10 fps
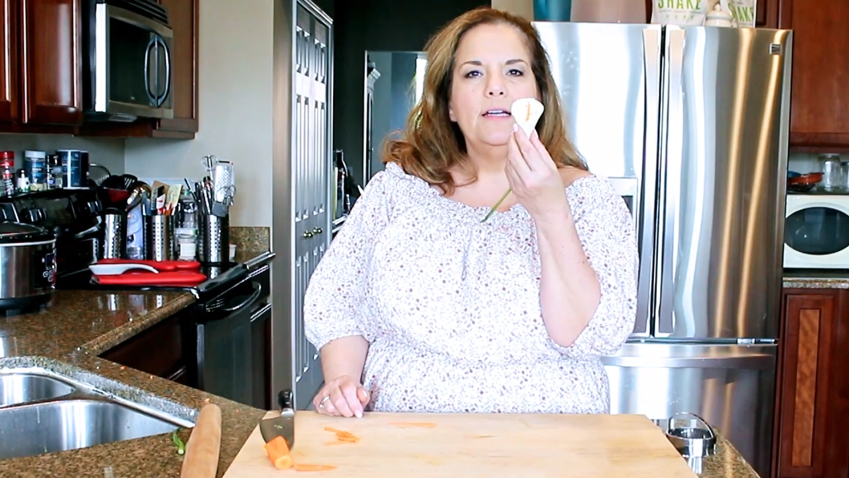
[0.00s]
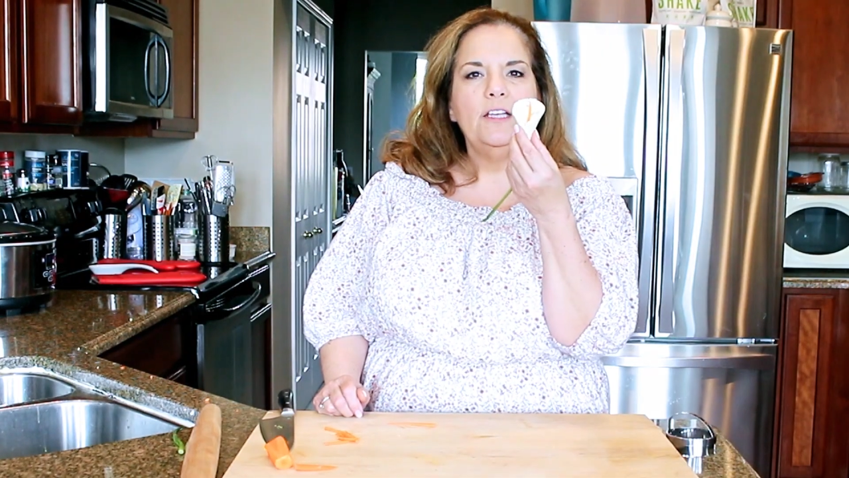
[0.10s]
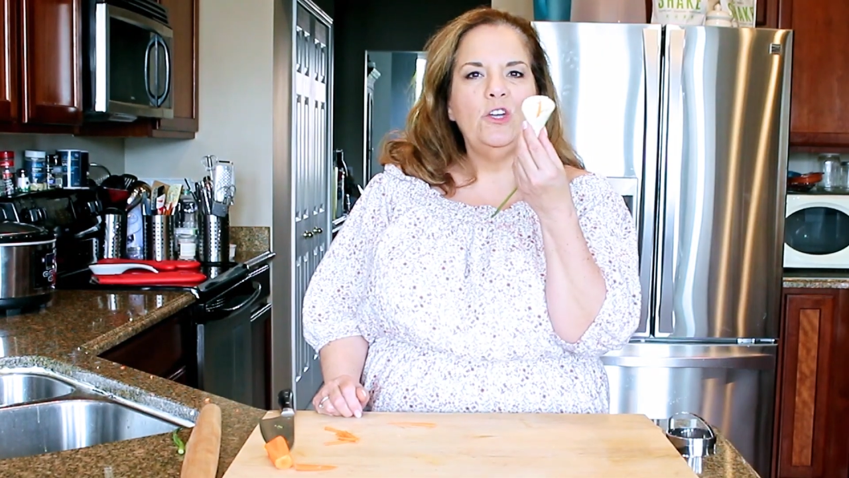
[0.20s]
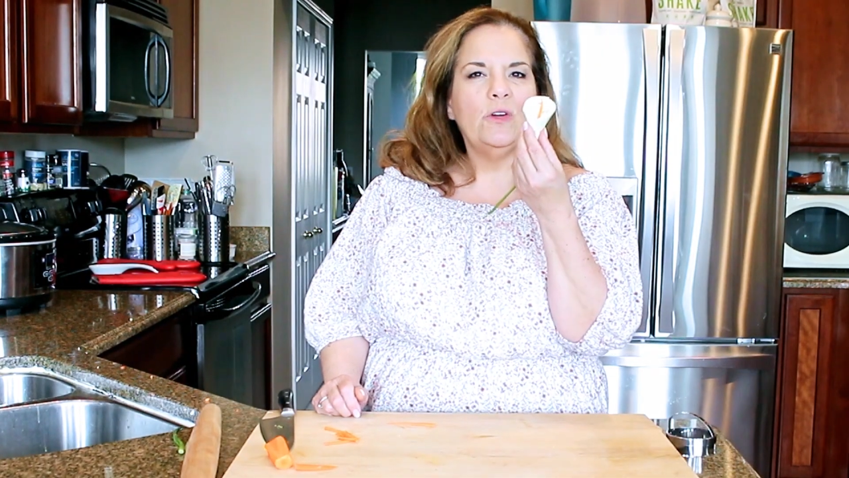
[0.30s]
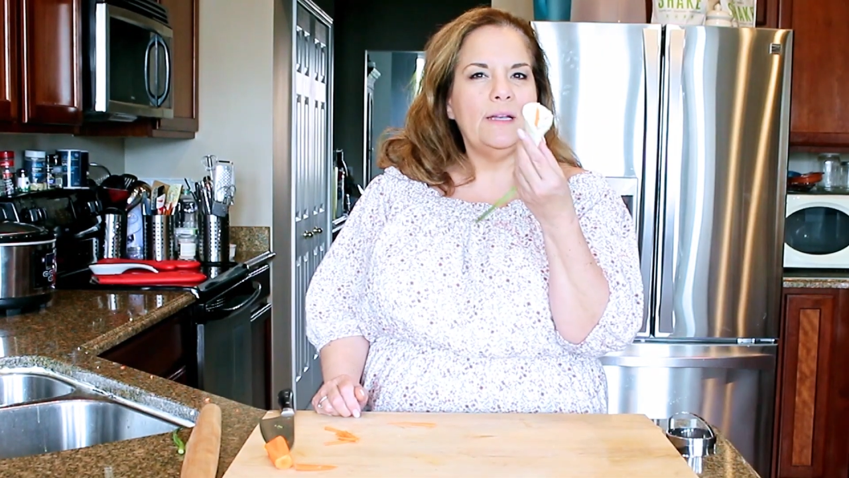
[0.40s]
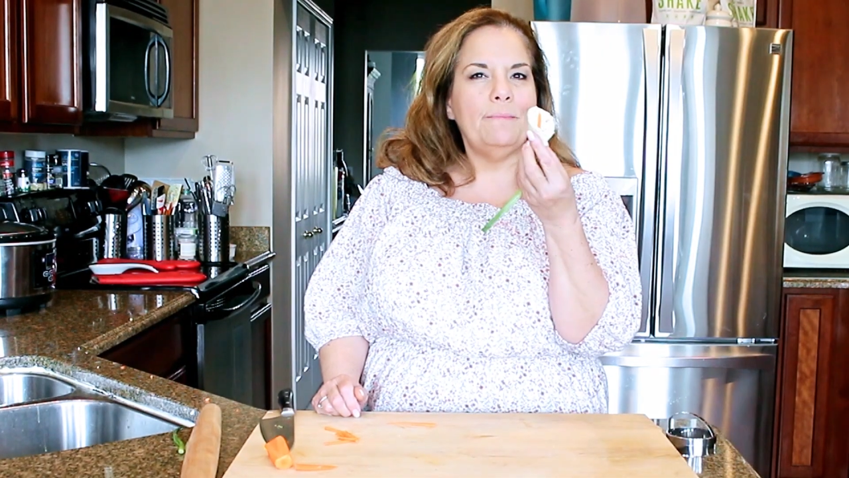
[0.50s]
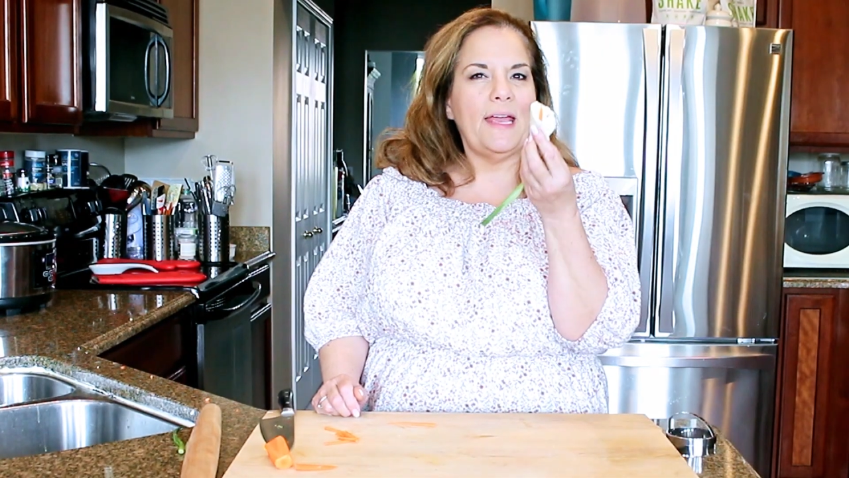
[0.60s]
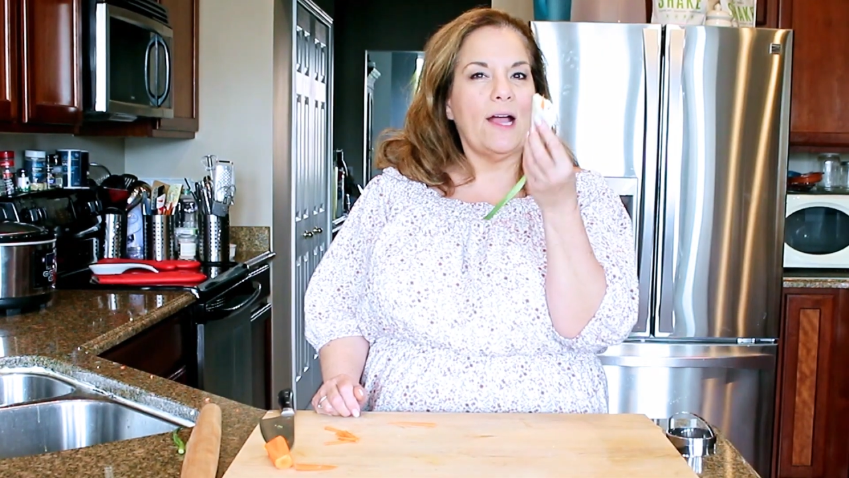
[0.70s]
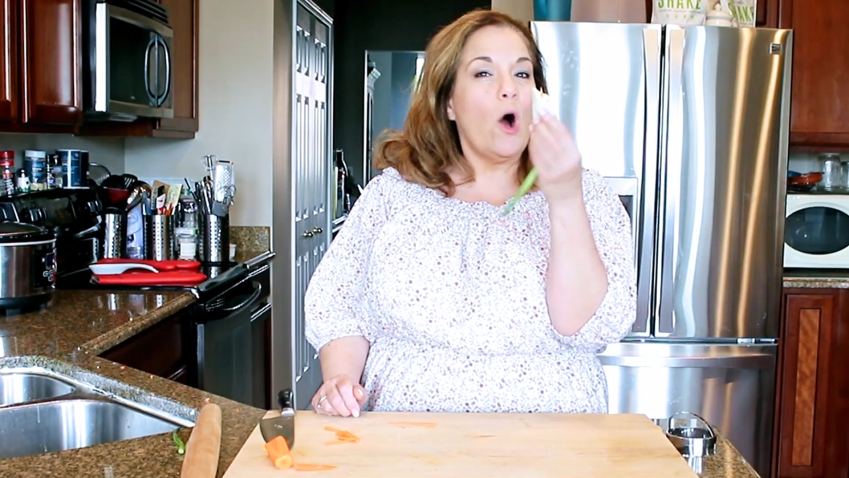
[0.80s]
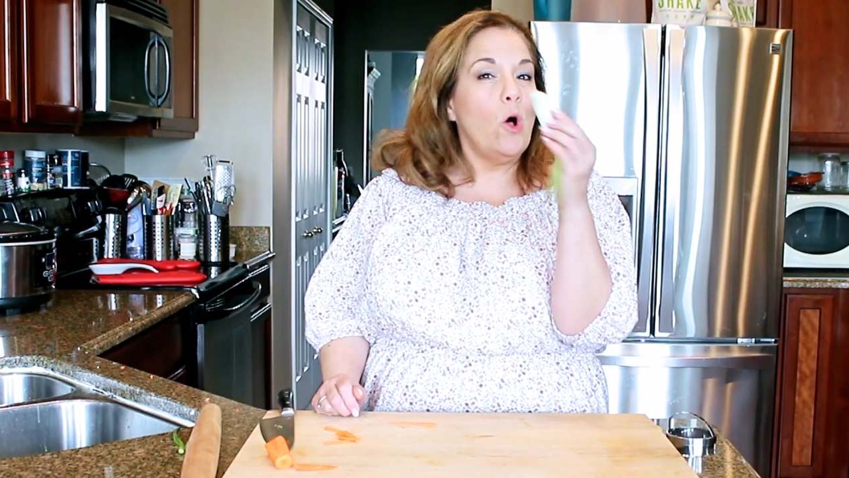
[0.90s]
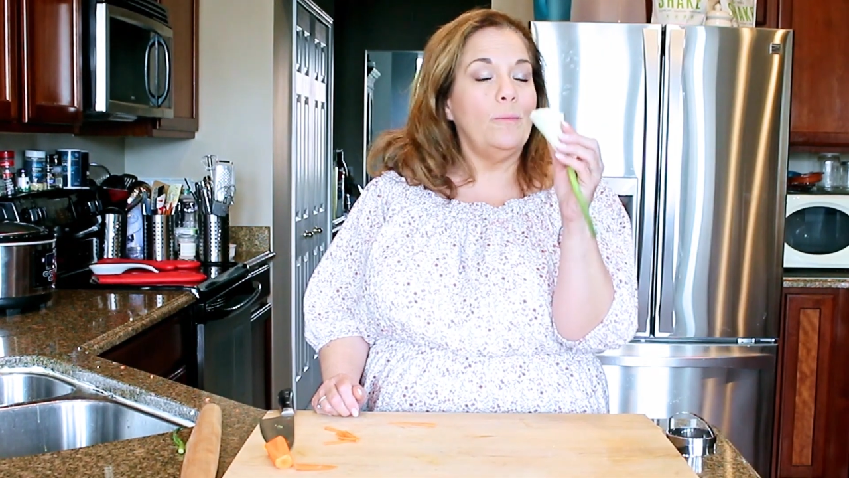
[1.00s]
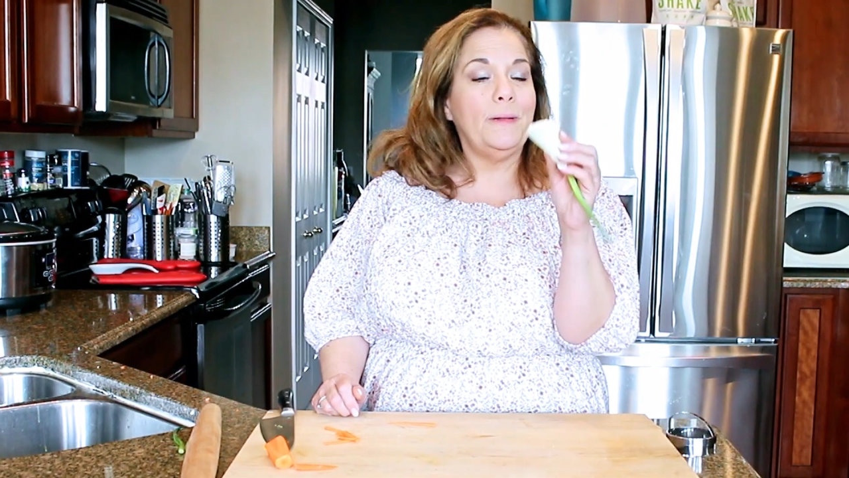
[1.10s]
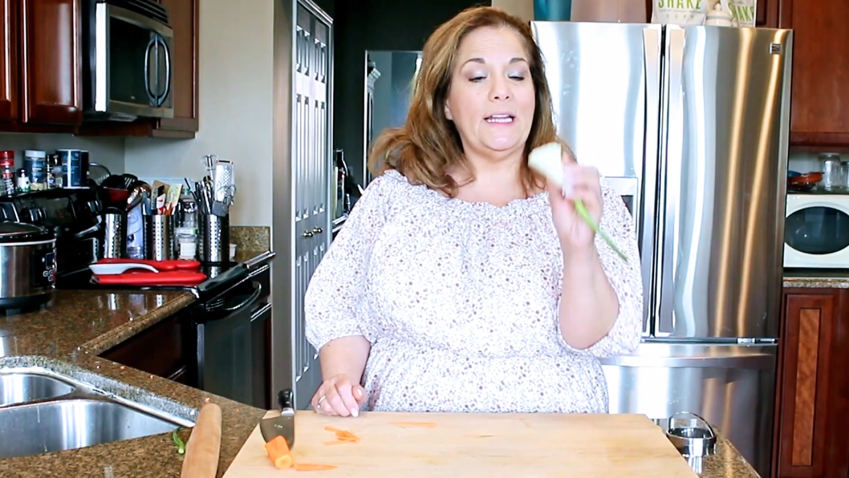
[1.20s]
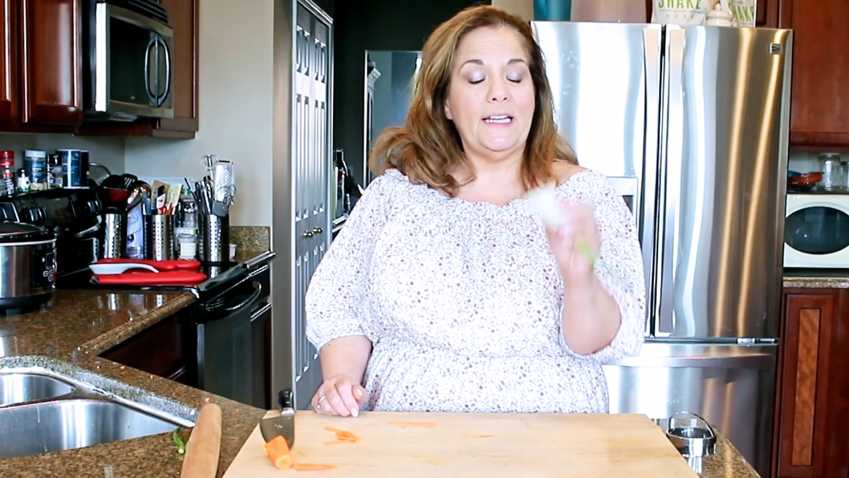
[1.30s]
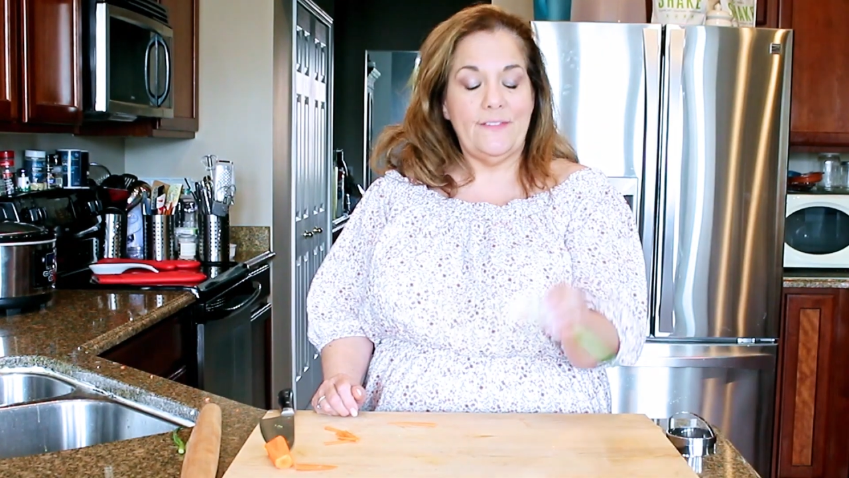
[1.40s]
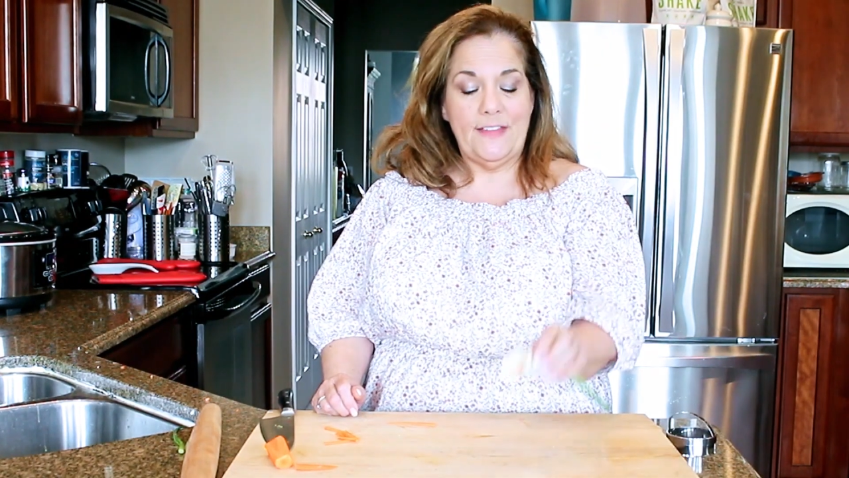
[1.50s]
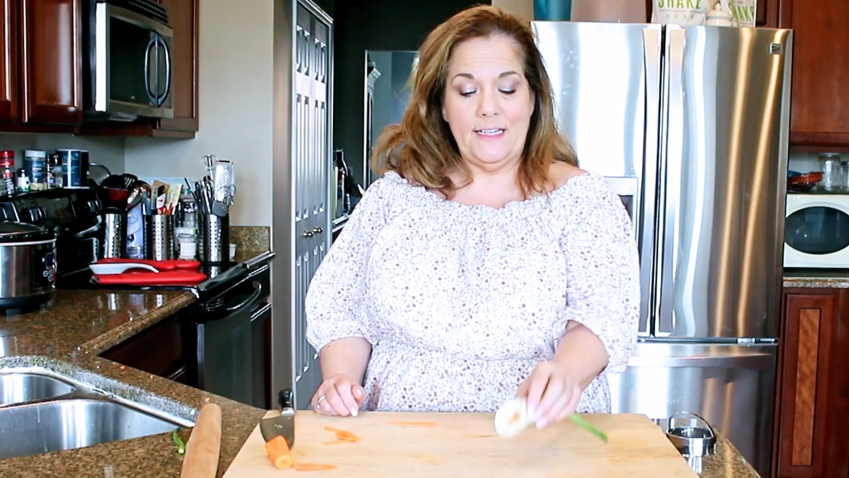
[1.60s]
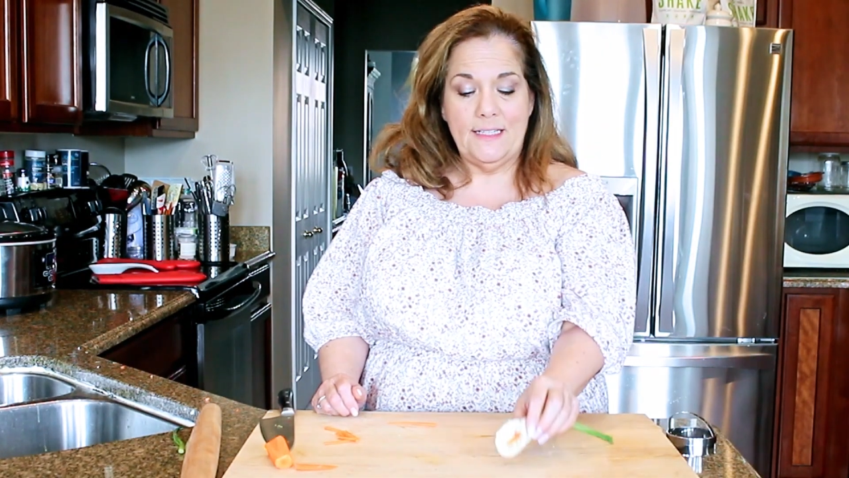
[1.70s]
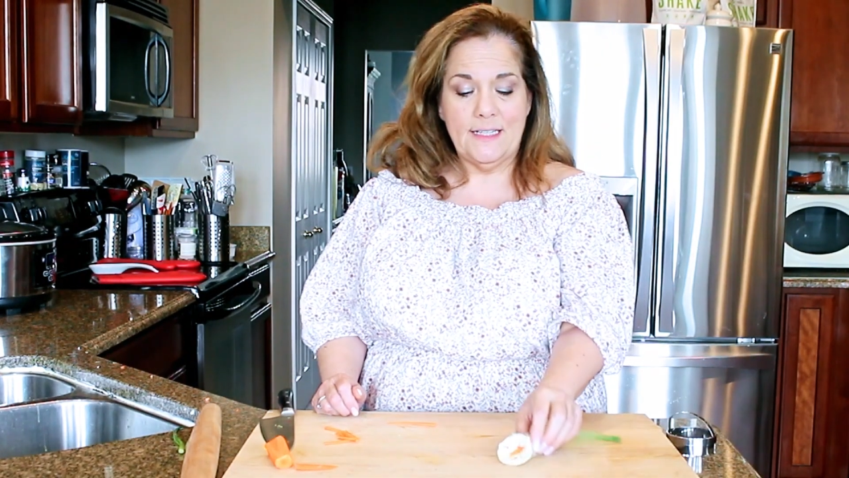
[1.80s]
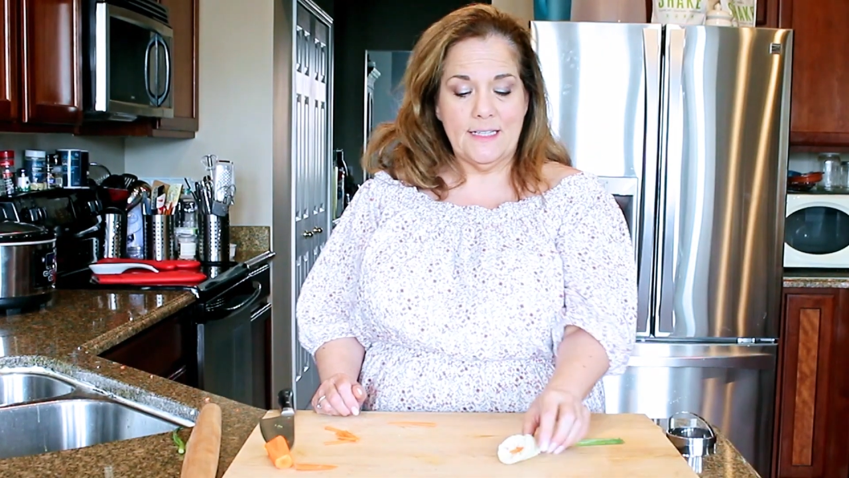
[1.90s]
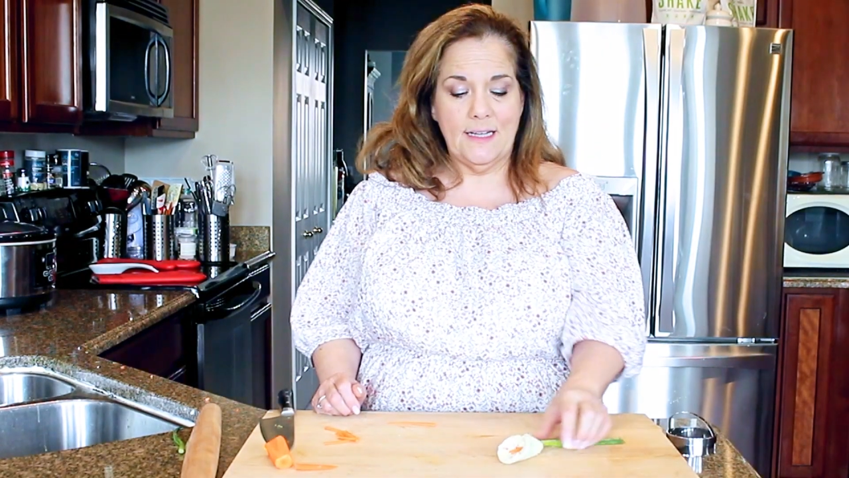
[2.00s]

You can make a whole plate of these.